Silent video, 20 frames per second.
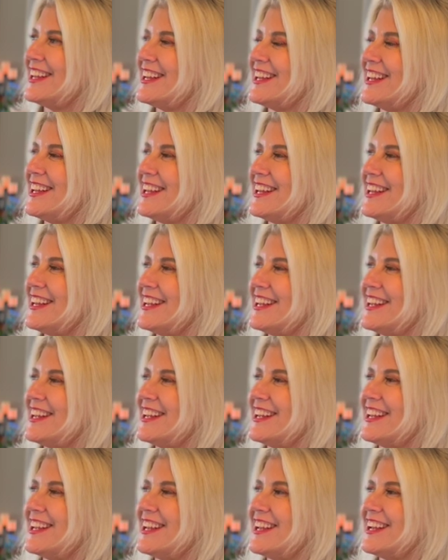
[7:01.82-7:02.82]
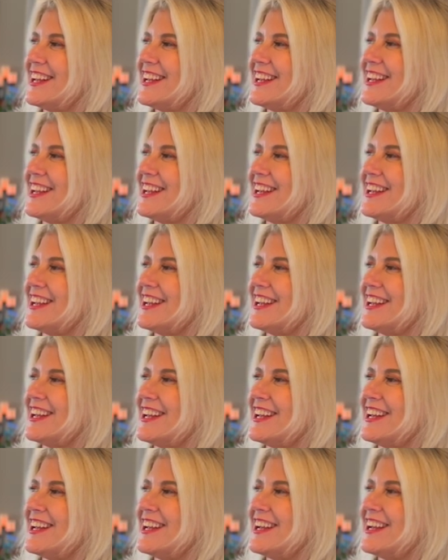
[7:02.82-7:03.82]

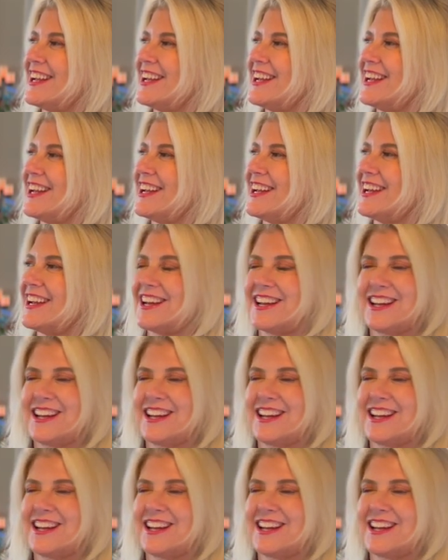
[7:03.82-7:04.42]
(not speaking)